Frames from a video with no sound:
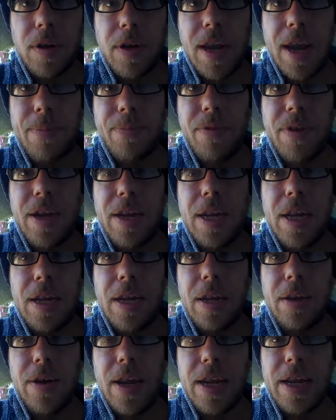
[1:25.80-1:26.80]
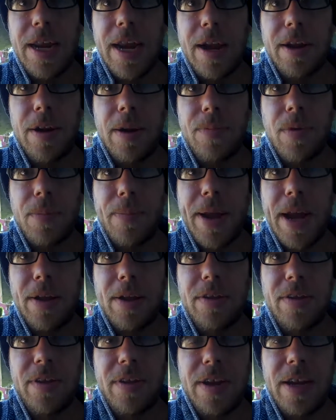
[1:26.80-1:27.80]
kept in it, and they count up the
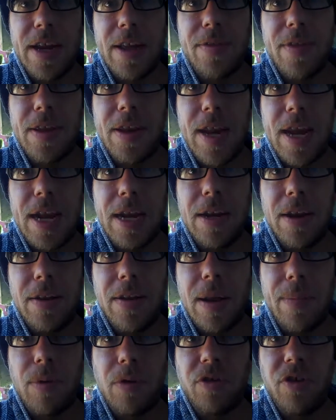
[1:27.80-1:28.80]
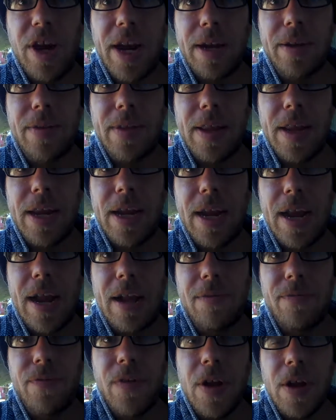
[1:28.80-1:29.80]
ballots at the end of the day to double check that they
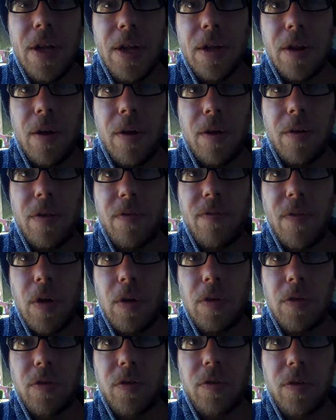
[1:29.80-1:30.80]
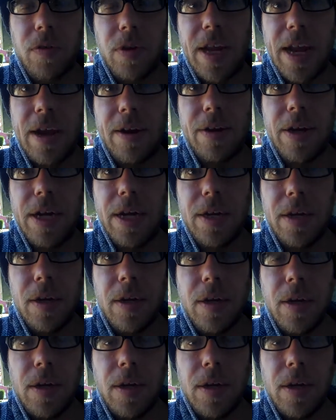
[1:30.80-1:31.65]
have all the votes counted.